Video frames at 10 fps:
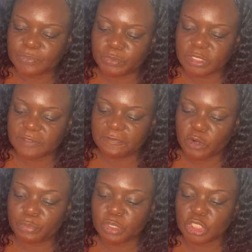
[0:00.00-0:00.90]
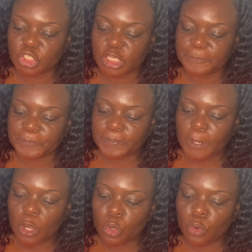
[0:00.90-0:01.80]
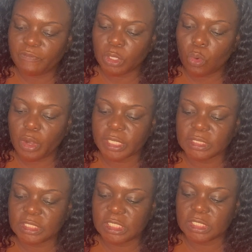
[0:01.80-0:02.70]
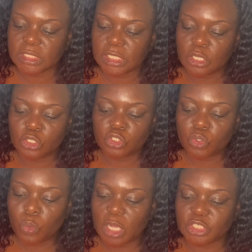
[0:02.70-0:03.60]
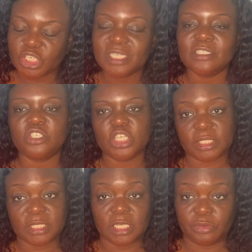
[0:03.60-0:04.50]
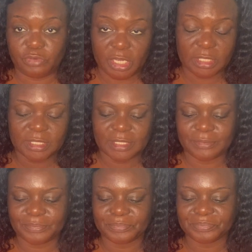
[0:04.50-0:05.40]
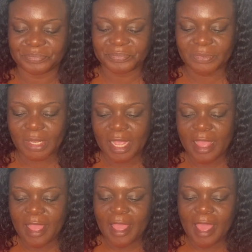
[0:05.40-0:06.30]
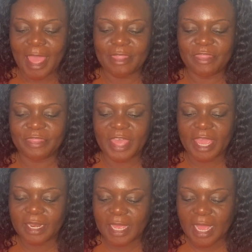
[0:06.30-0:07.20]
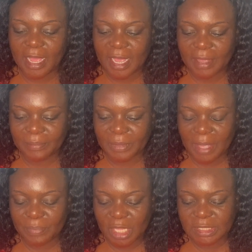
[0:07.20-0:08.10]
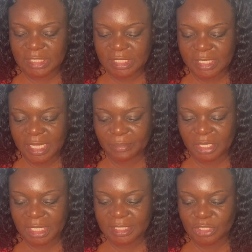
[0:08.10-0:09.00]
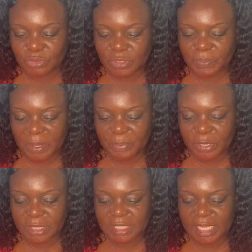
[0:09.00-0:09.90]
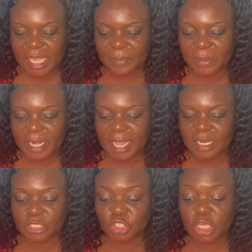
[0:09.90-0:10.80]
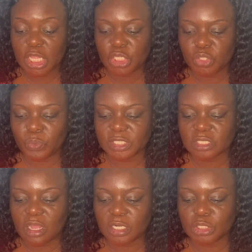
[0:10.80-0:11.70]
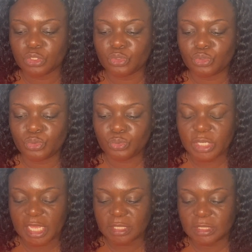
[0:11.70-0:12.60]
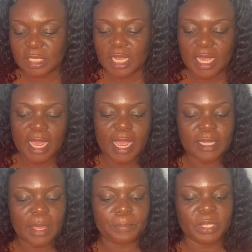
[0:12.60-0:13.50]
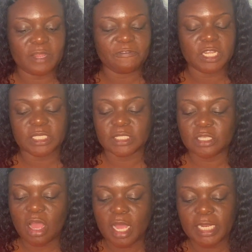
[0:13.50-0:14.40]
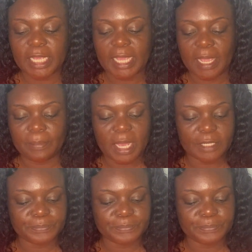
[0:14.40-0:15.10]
prison for breaching COVID quarantine to watch his jet ski race. And then I'm not seeing the name of this newspaper. It's a Cayman Island jail, US college student, and a bit of it is gone in Cayman.